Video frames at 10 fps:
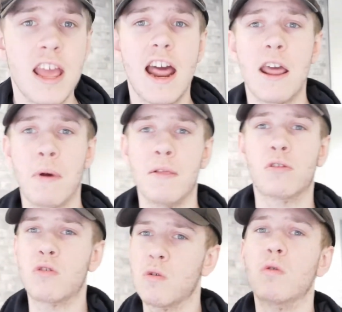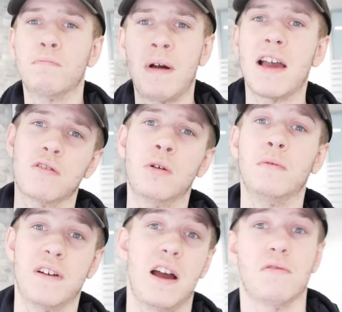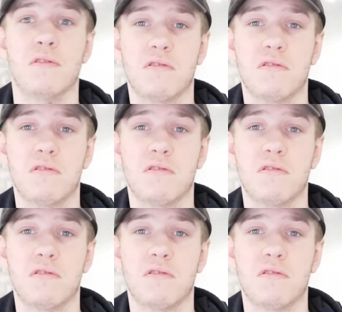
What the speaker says: and it went to past a couple thousand.